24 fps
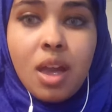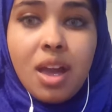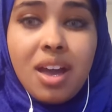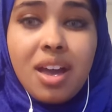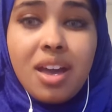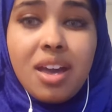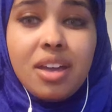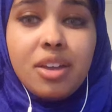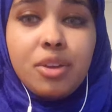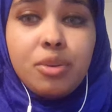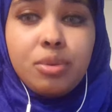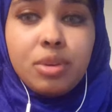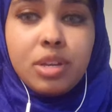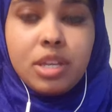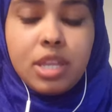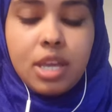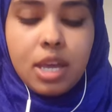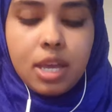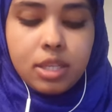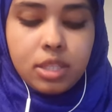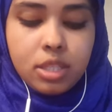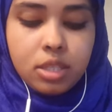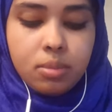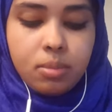I agree the
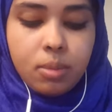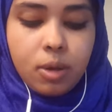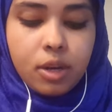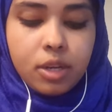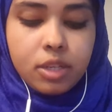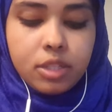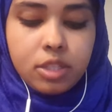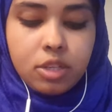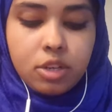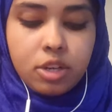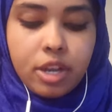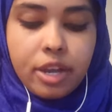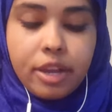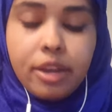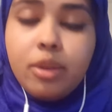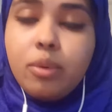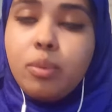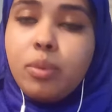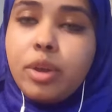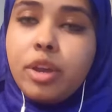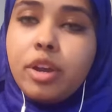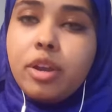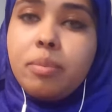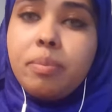SMRs are kind
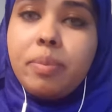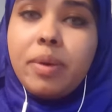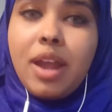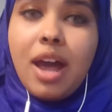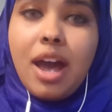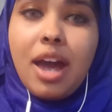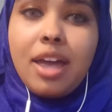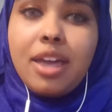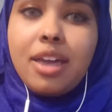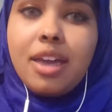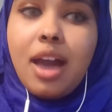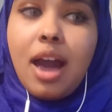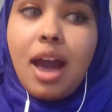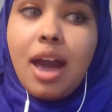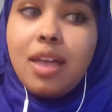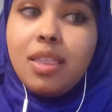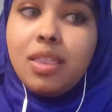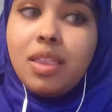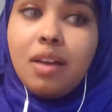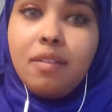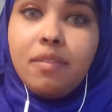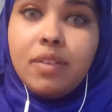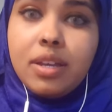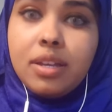of weird, but I
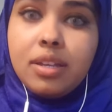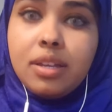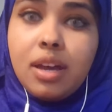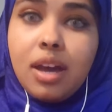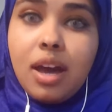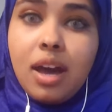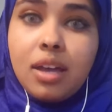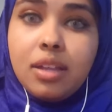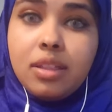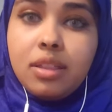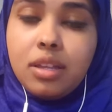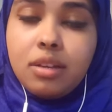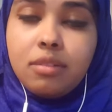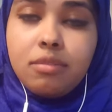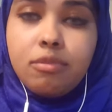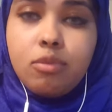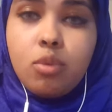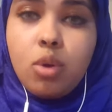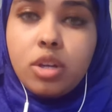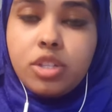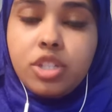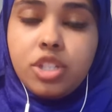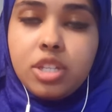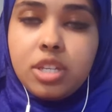love it. I love
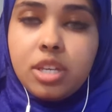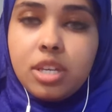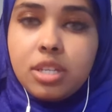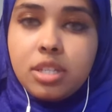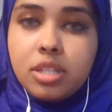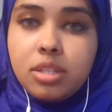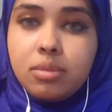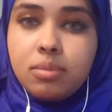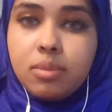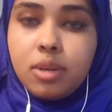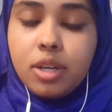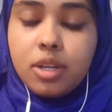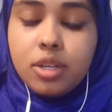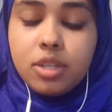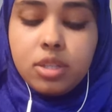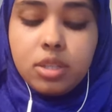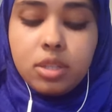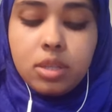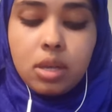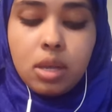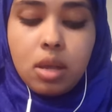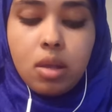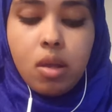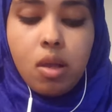watching
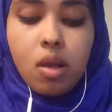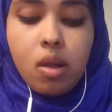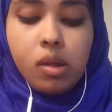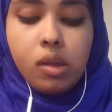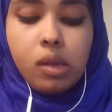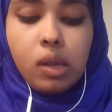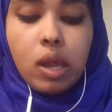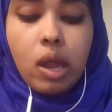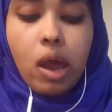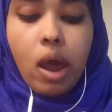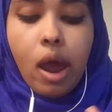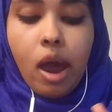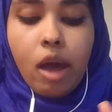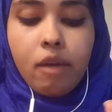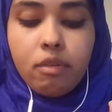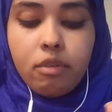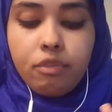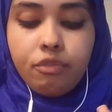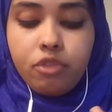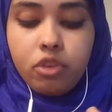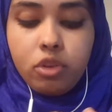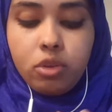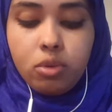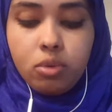SMRs. I have a
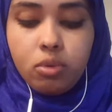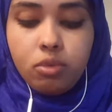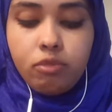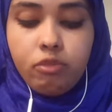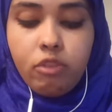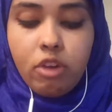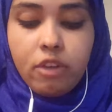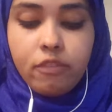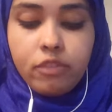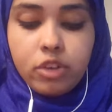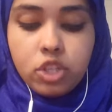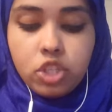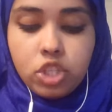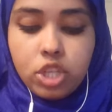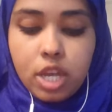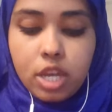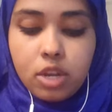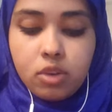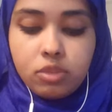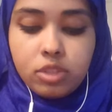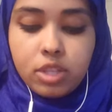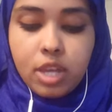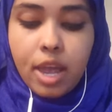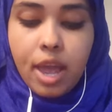few favorite
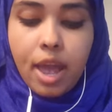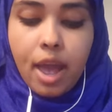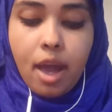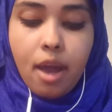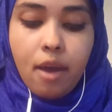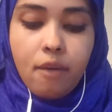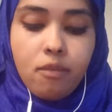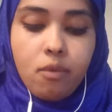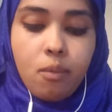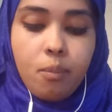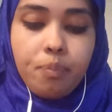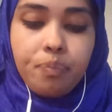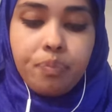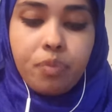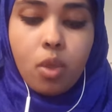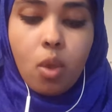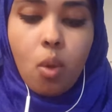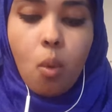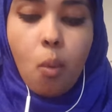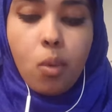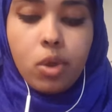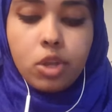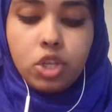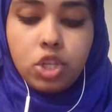channels I have,
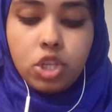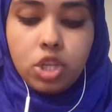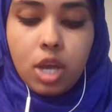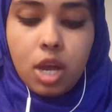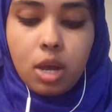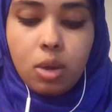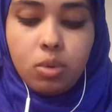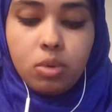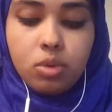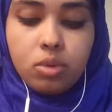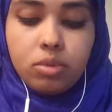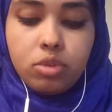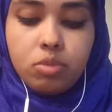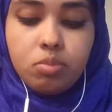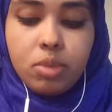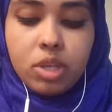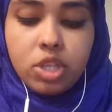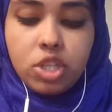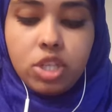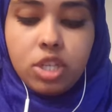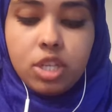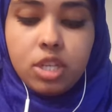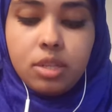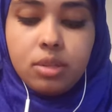which I will
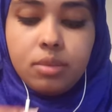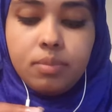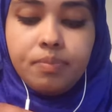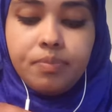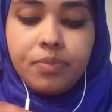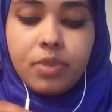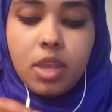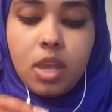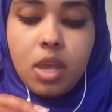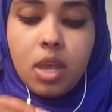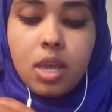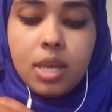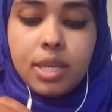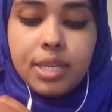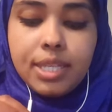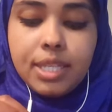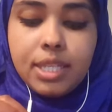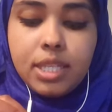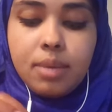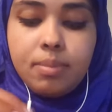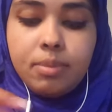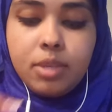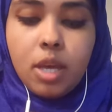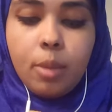mention
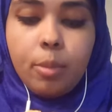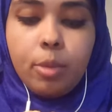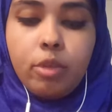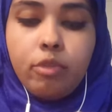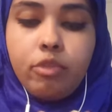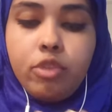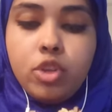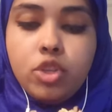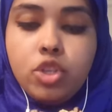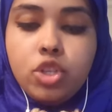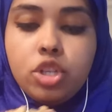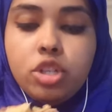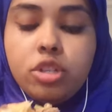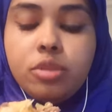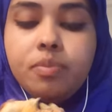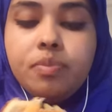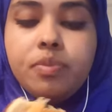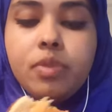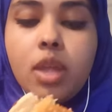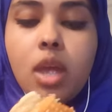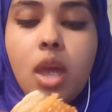sometime in the future.